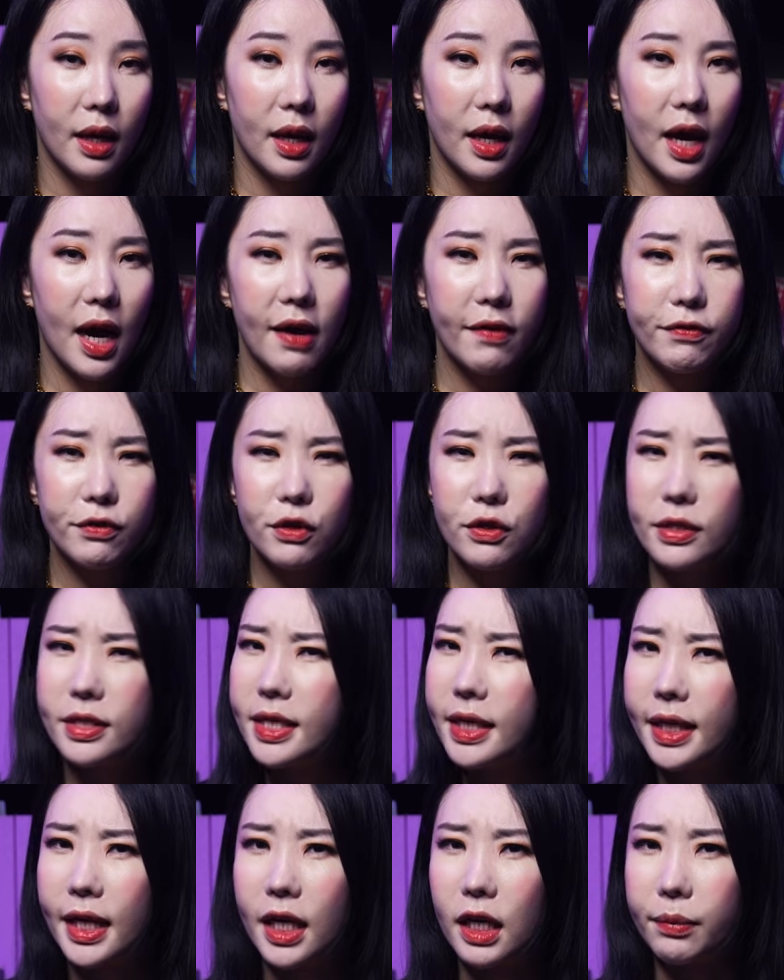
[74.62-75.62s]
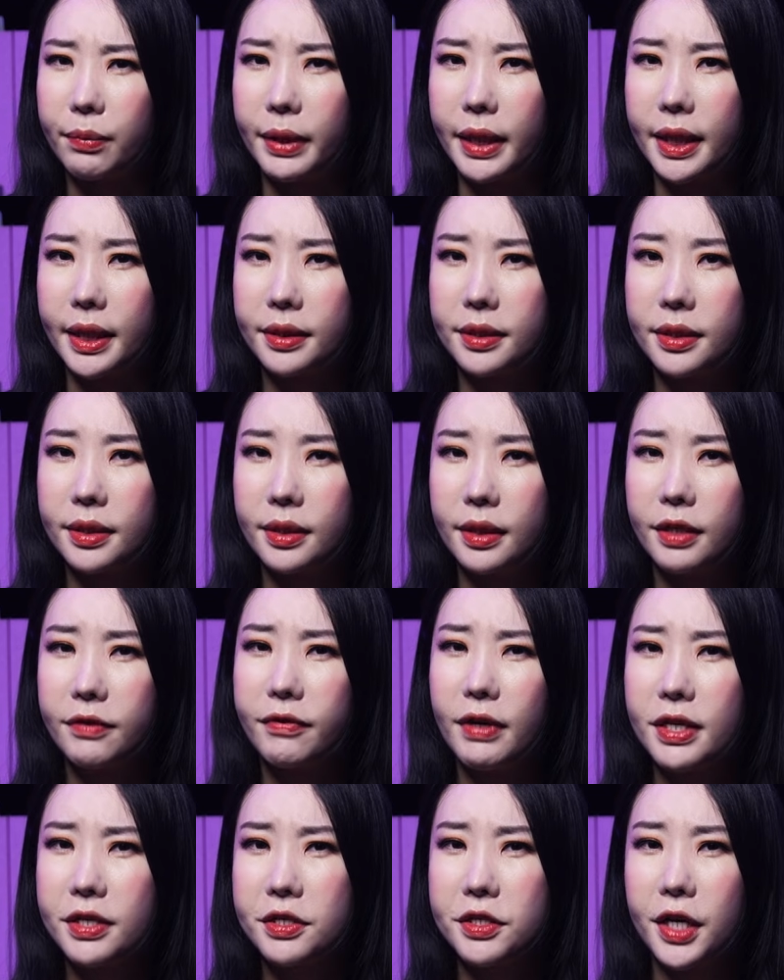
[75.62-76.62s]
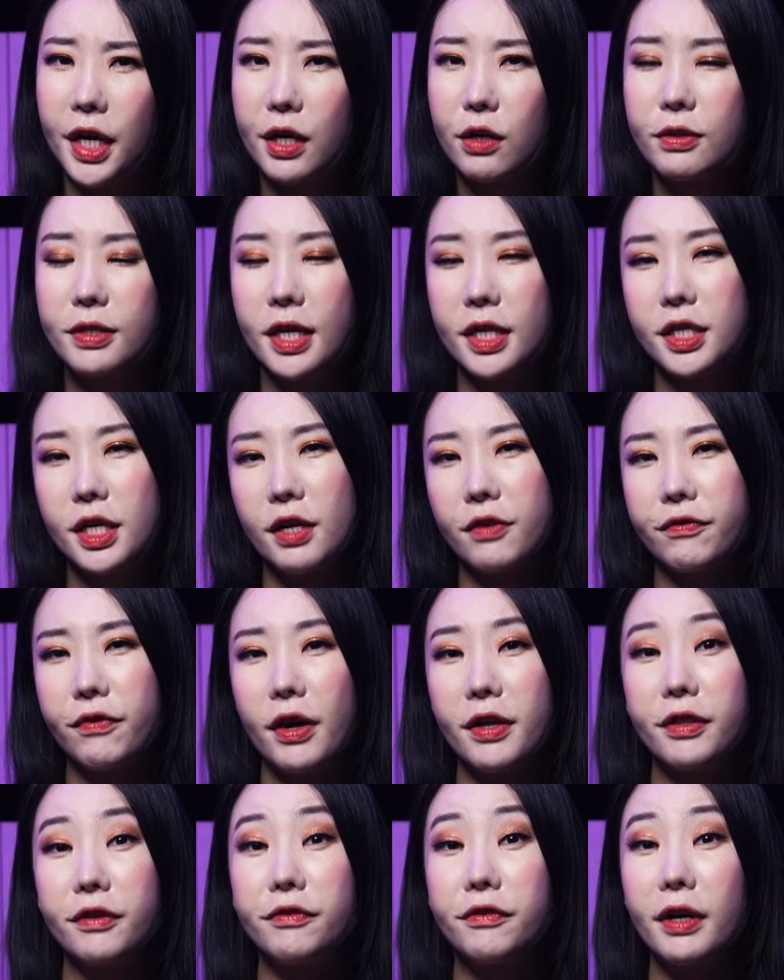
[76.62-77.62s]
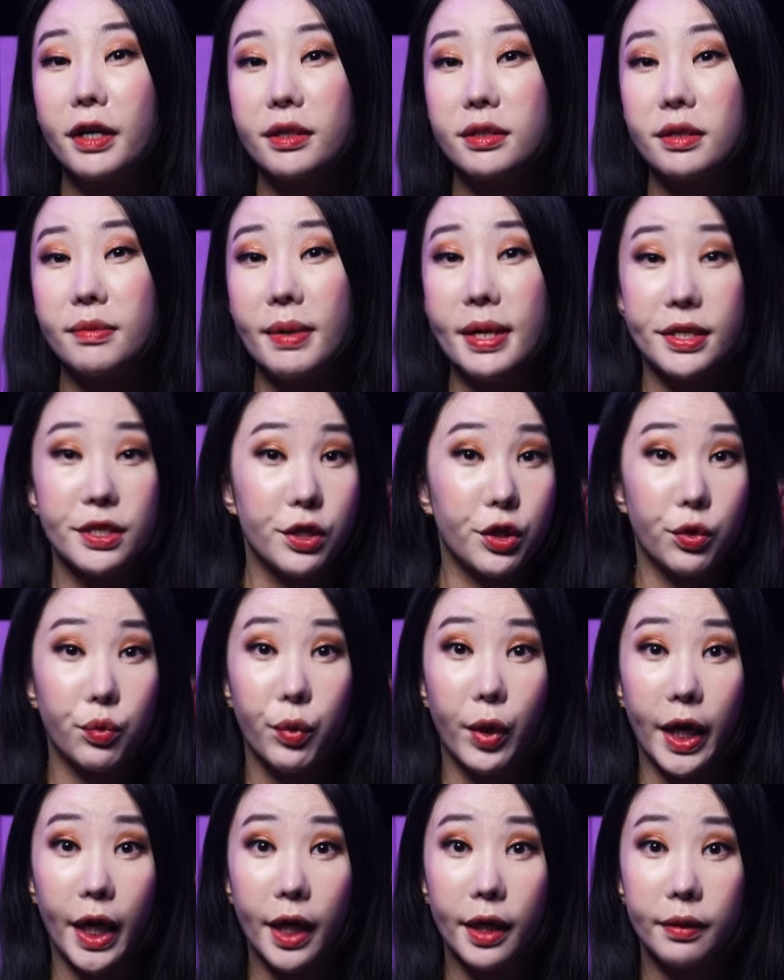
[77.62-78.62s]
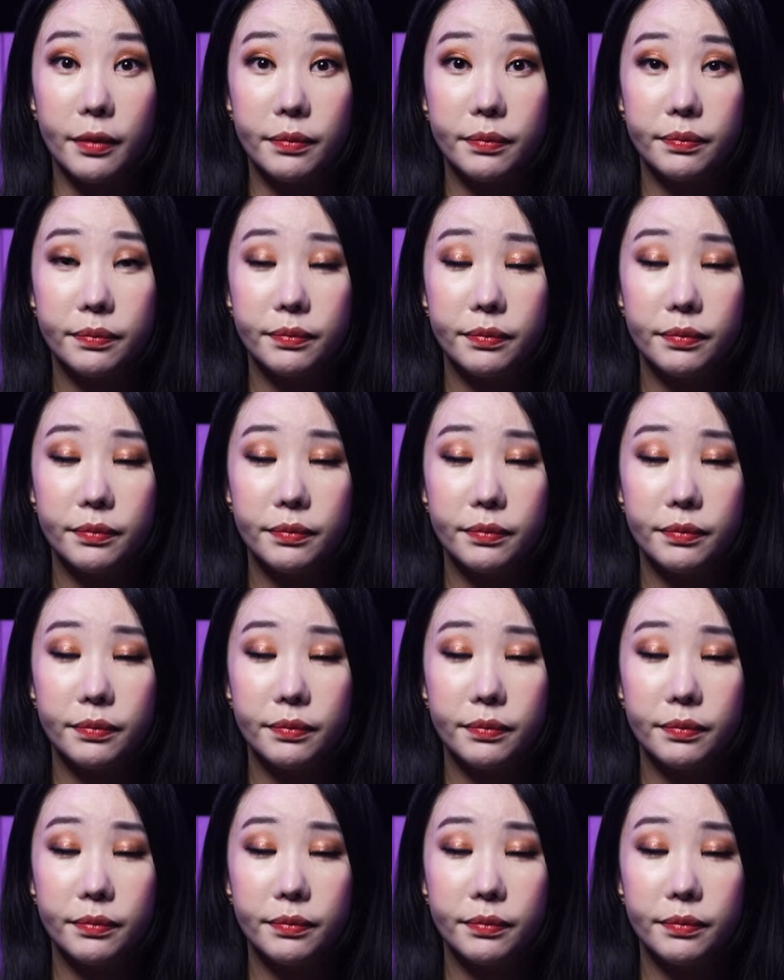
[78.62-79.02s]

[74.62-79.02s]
After digging a bit, investigators identified the victim as a Korean.